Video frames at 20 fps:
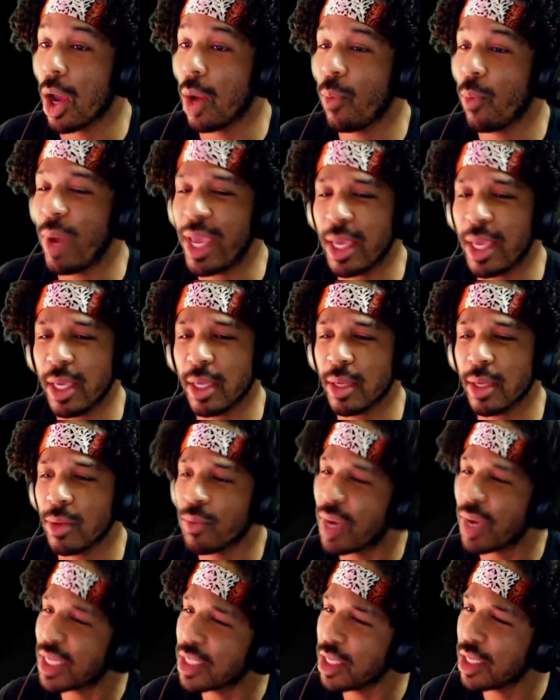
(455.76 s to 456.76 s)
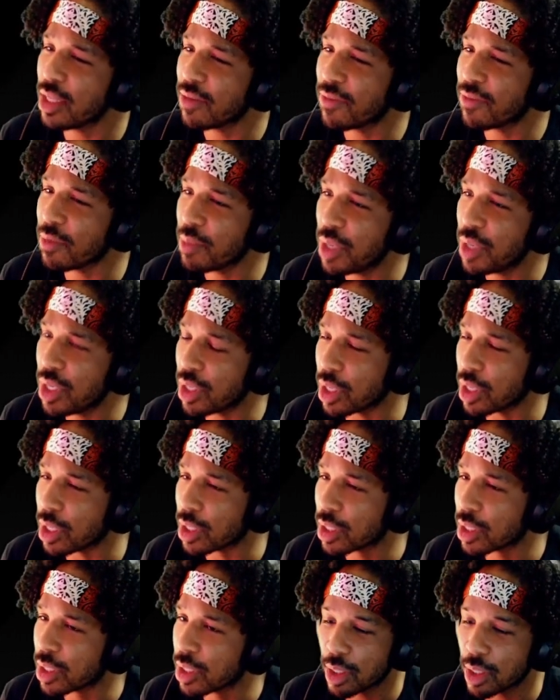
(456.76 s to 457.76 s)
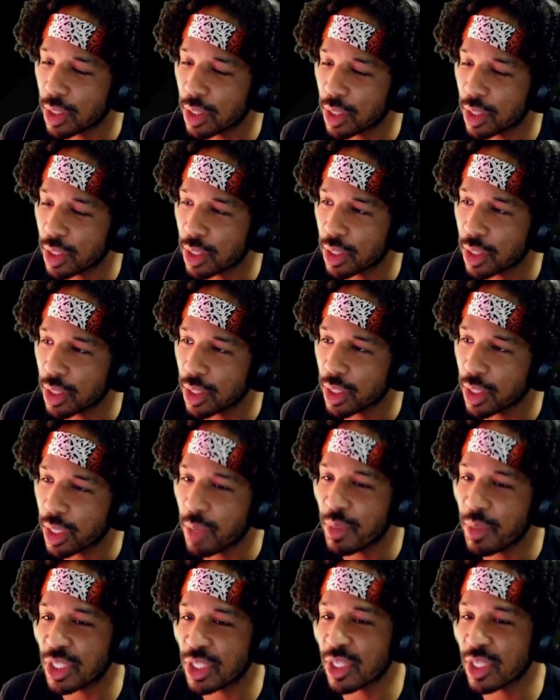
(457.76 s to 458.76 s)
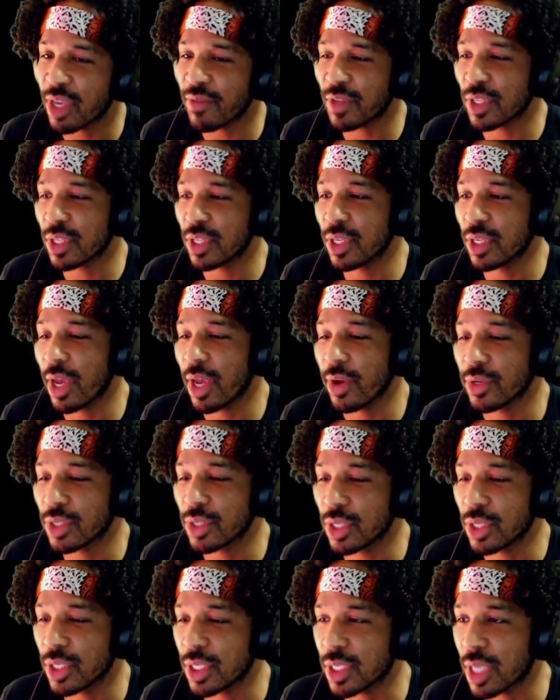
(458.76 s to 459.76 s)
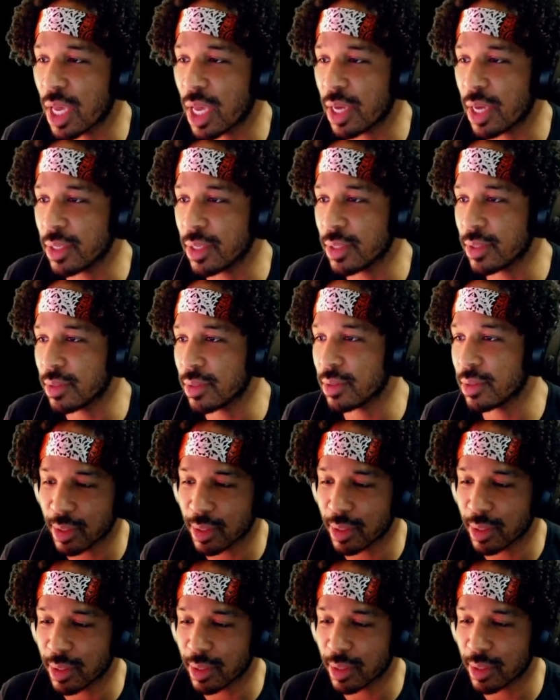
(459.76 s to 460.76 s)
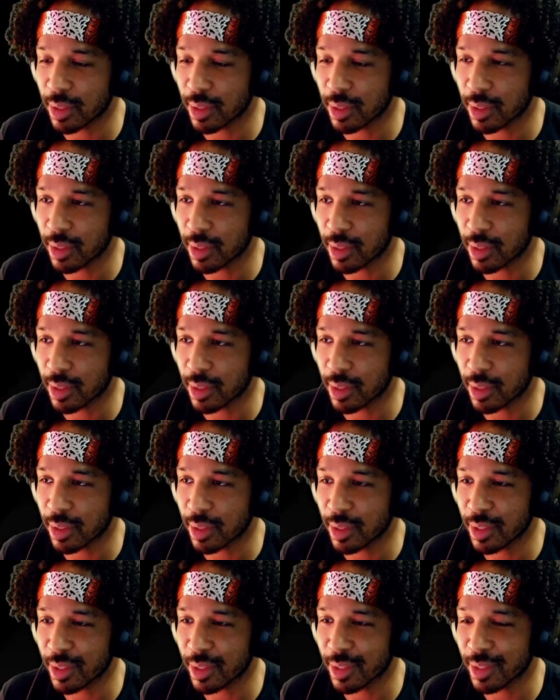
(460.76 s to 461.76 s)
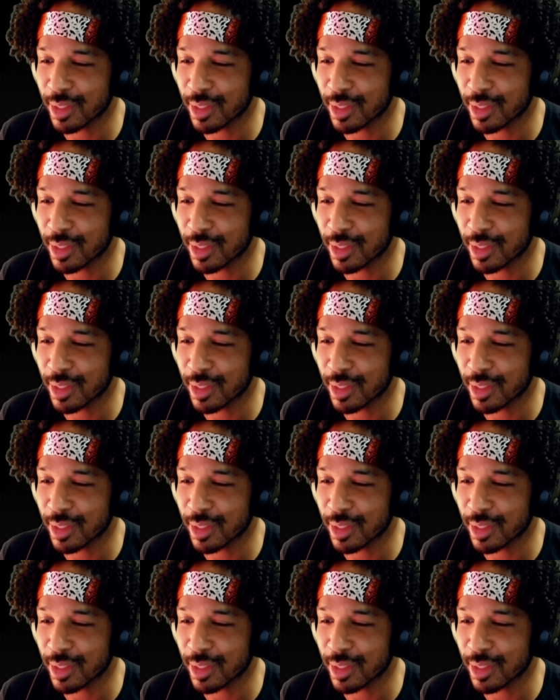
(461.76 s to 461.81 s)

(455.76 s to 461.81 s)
Wait, why does he look familiar? He must just have a character design. Were you in the broom closet?